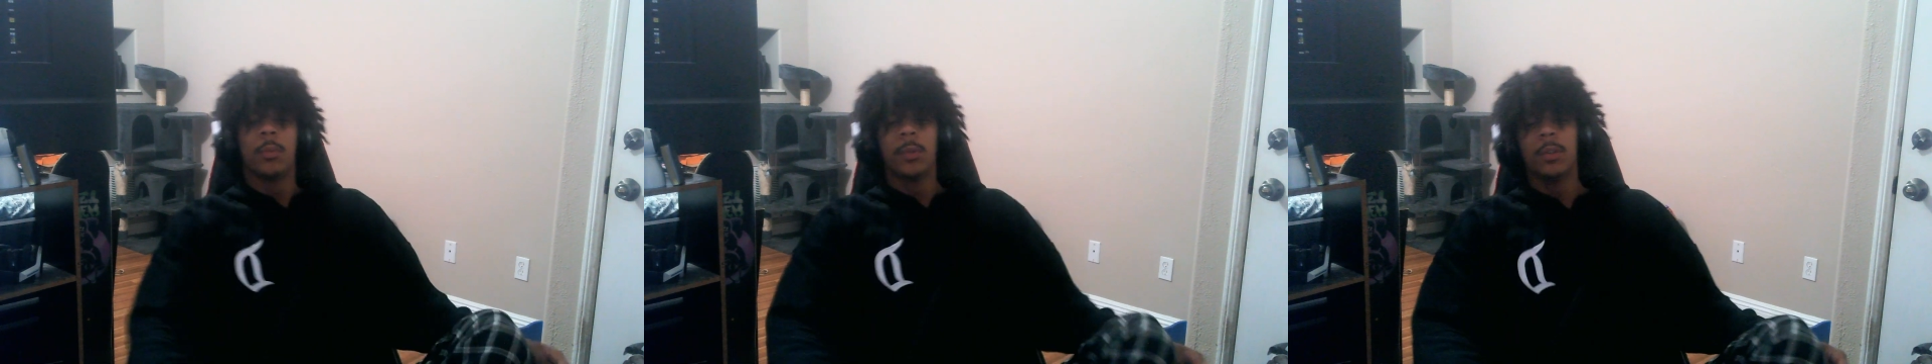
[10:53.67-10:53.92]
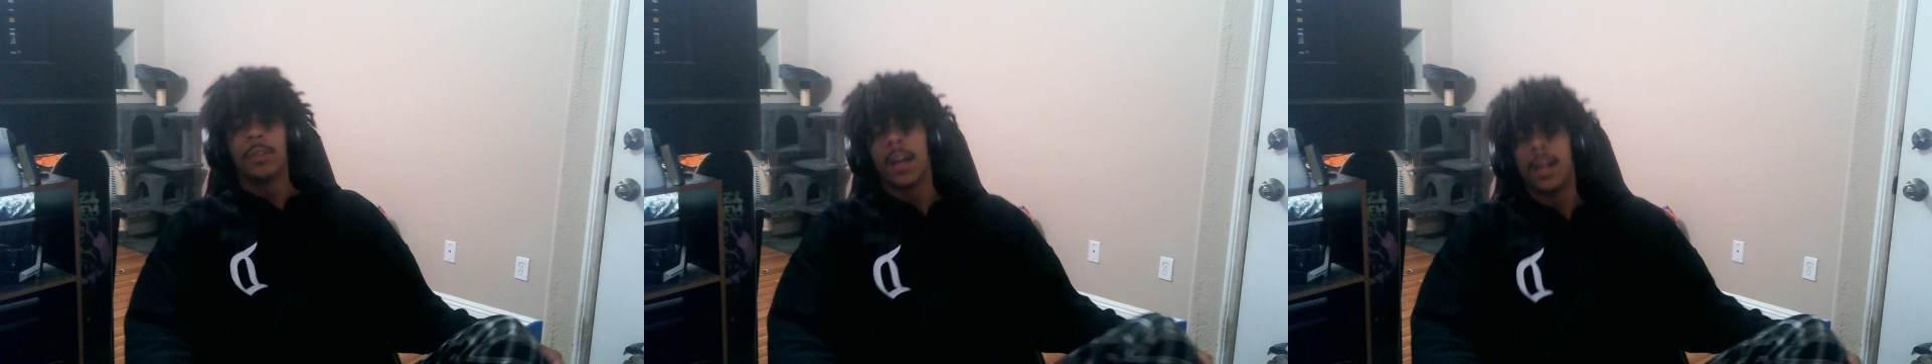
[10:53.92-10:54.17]

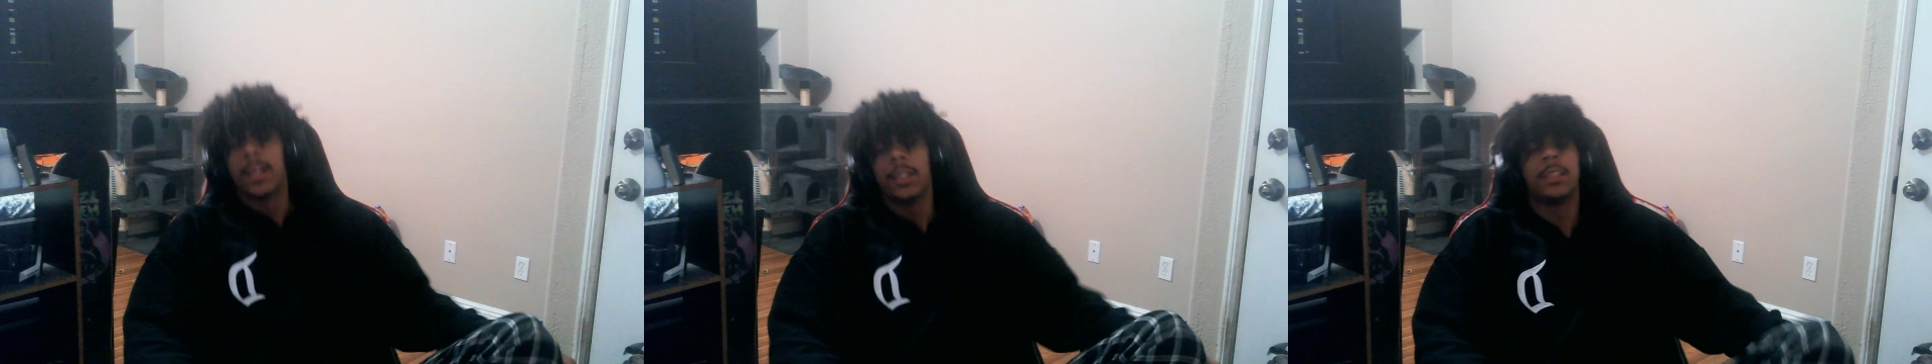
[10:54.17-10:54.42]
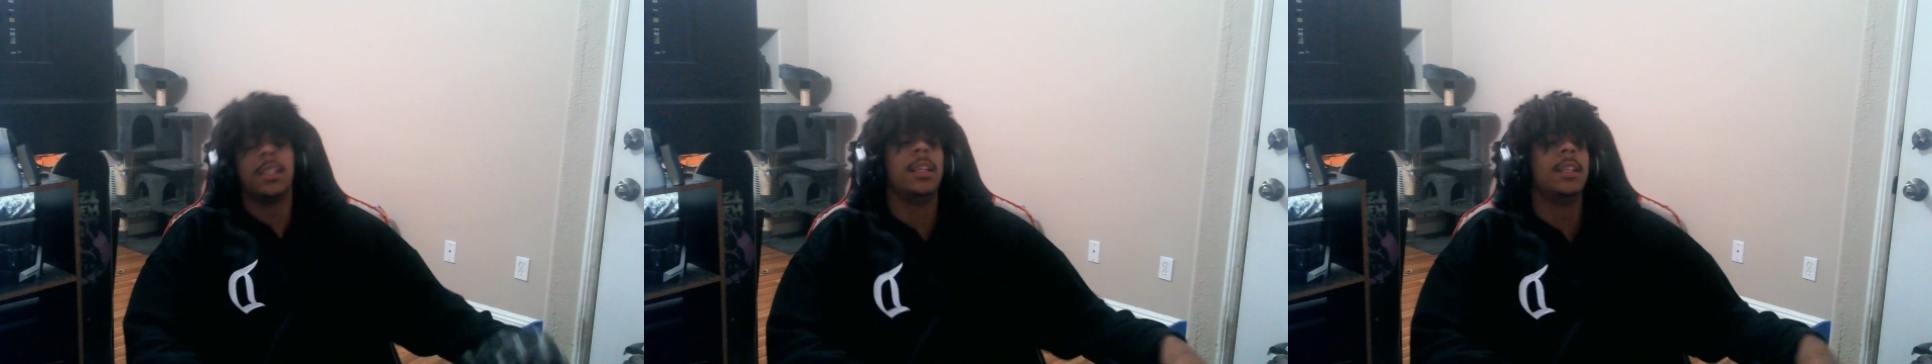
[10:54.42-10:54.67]
you
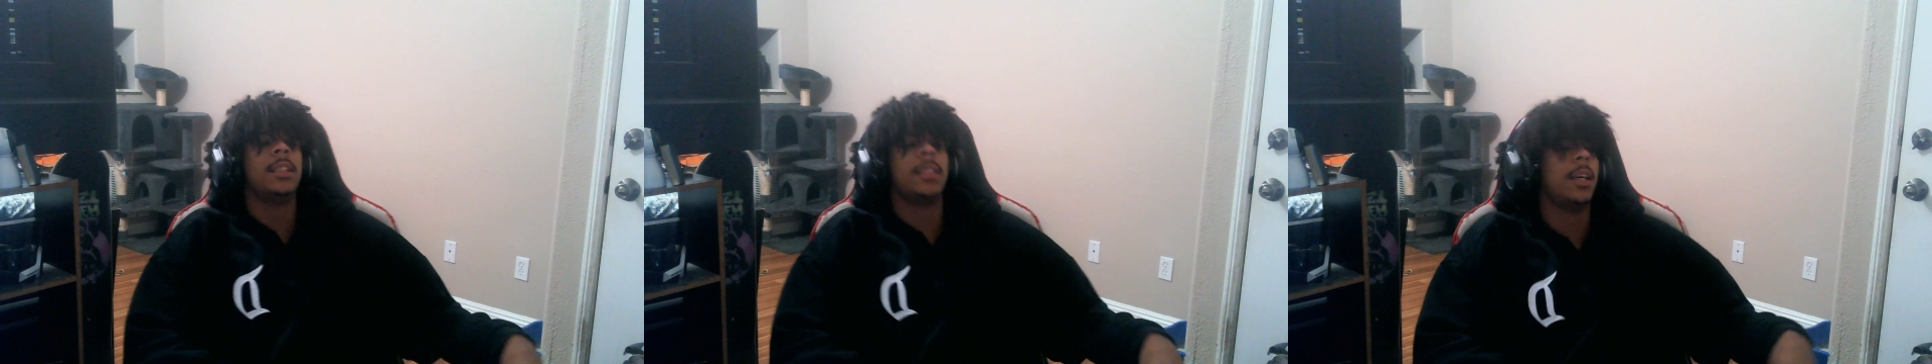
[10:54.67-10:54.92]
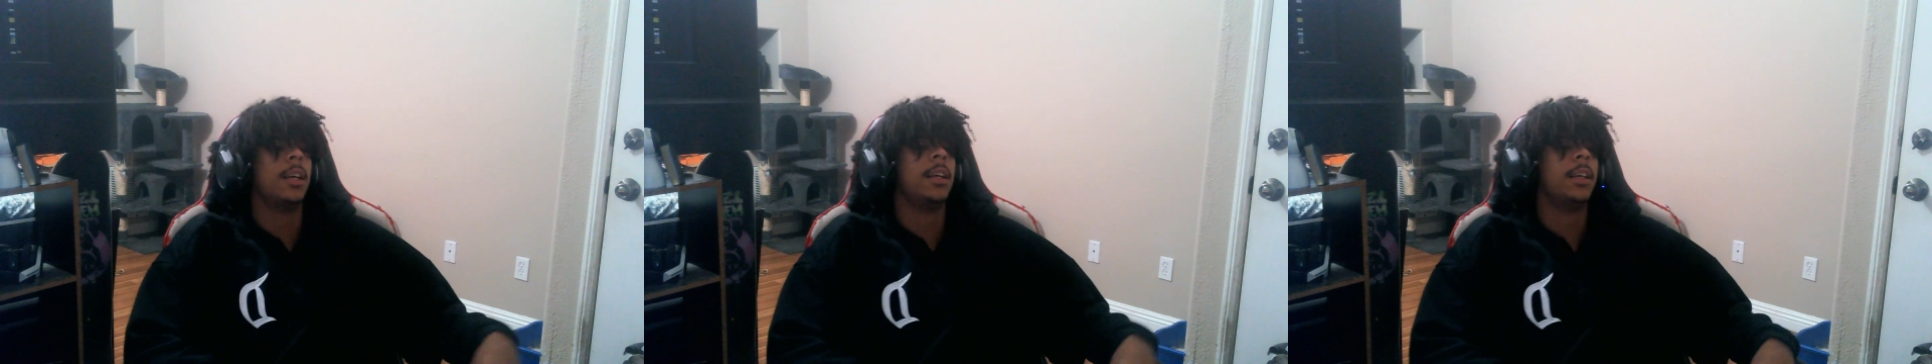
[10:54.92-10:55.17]
guys is
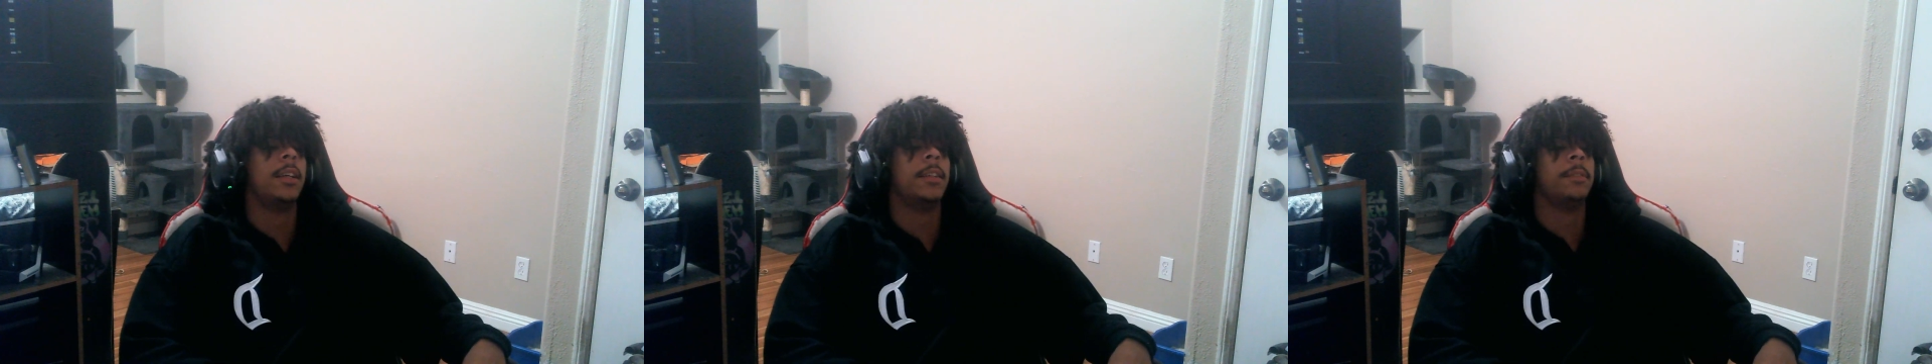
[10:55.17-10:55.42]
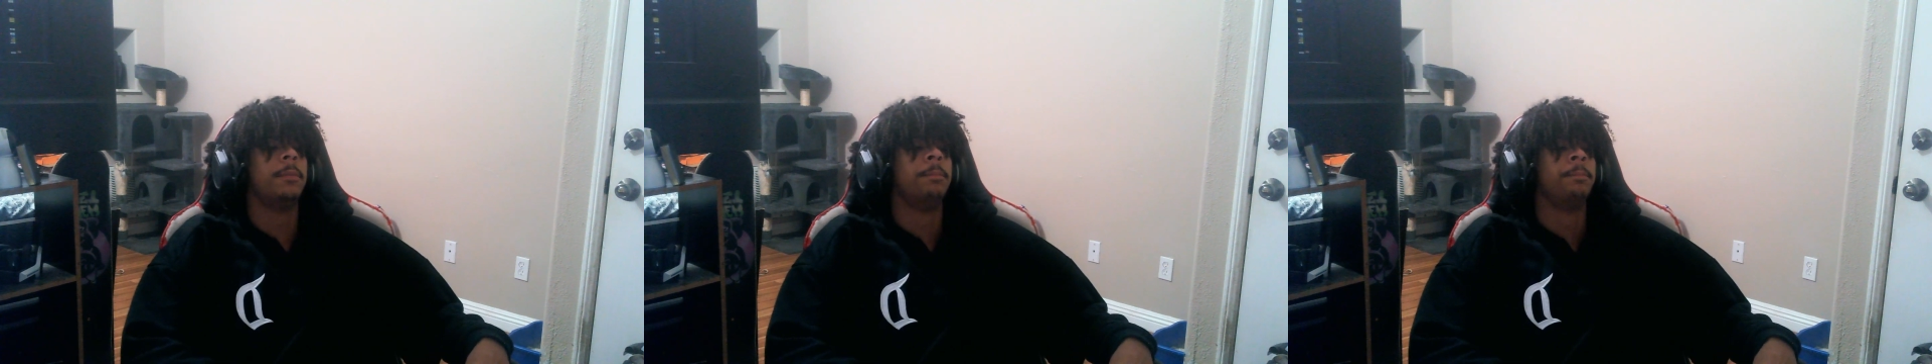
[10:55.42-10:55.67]

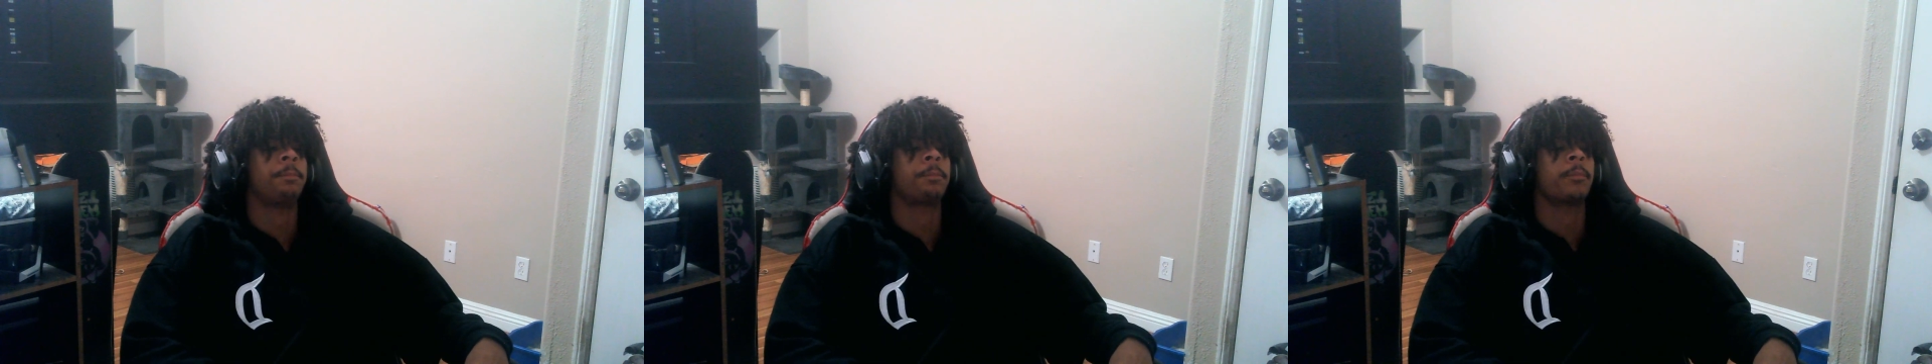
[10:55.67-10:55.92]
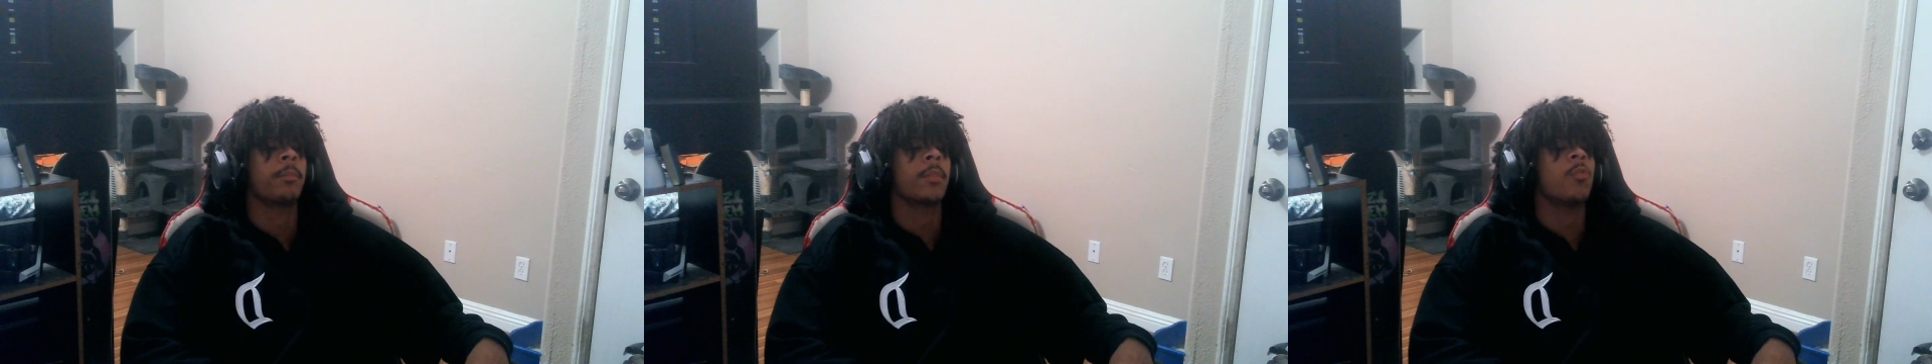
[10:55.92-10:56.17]

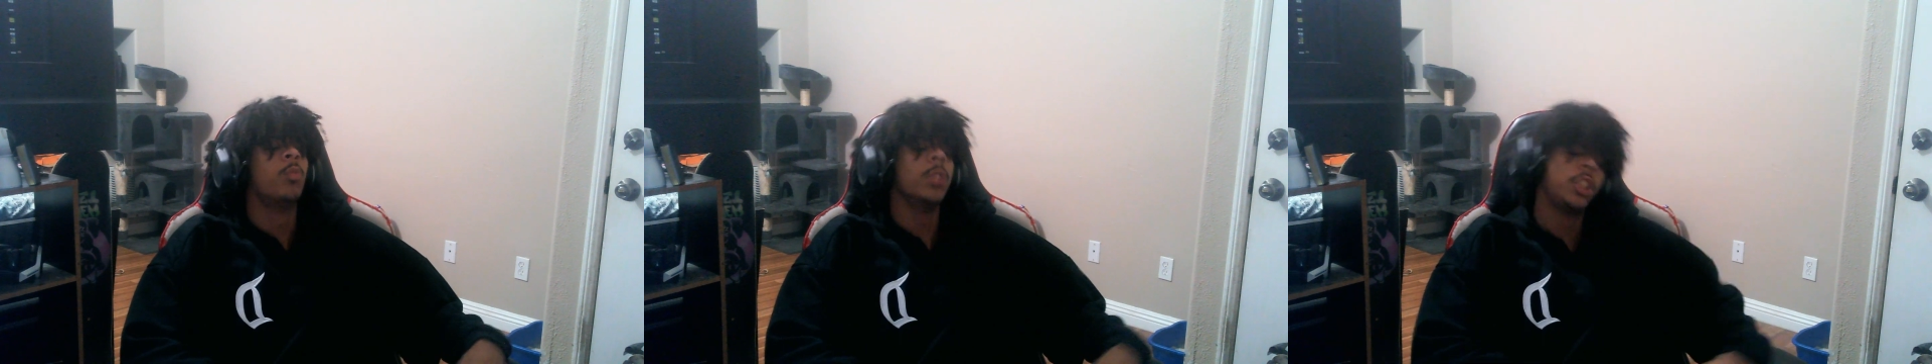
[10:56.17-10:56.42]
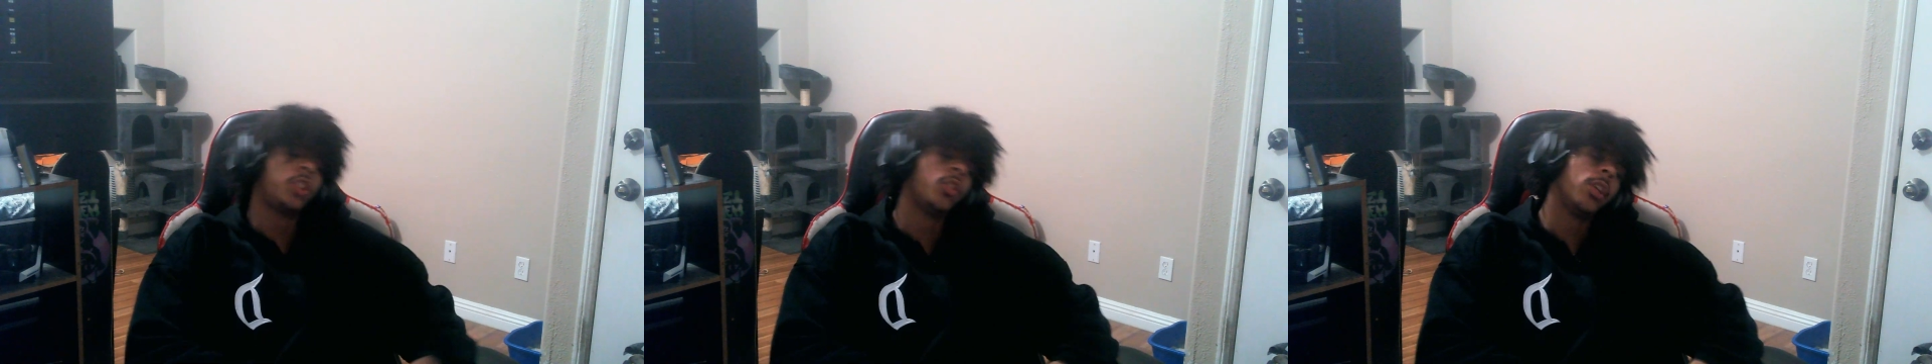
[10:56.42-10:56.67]
what
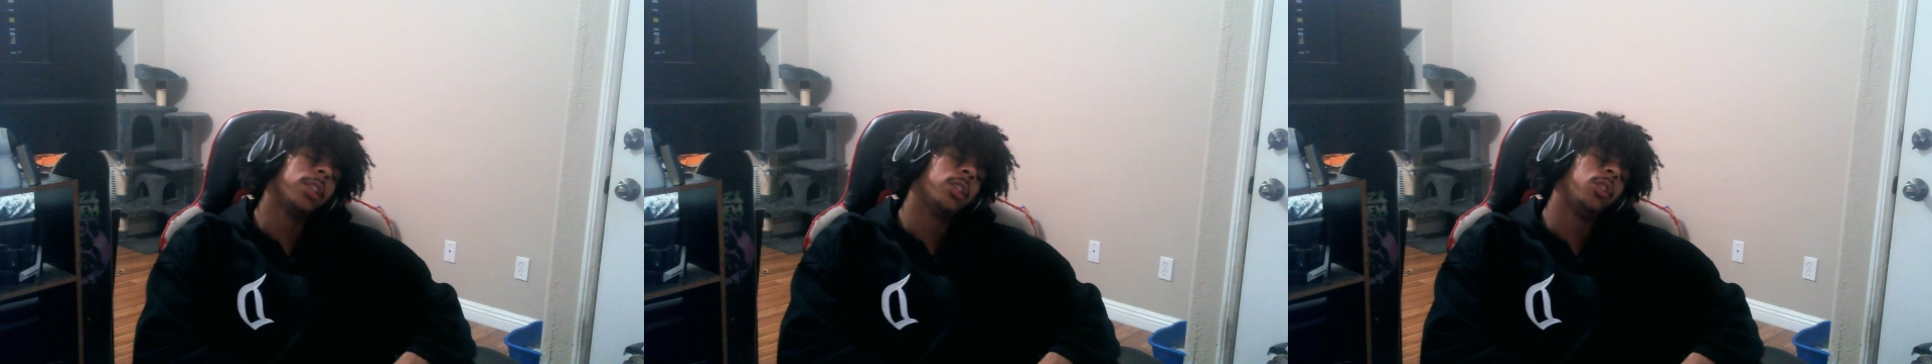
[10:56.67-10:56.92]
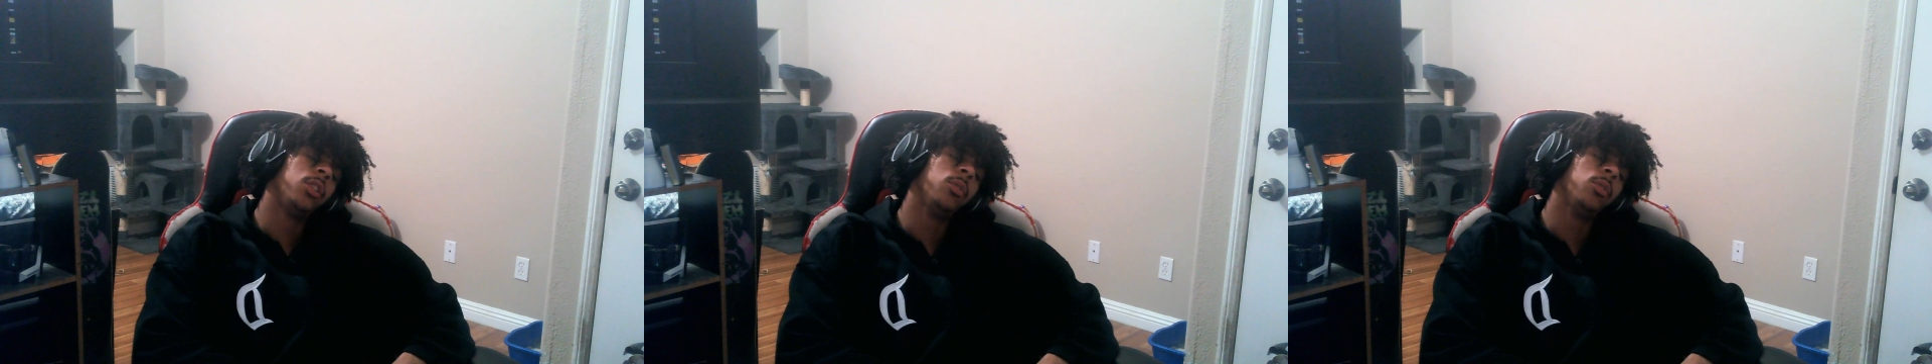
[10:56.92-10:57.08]
strains do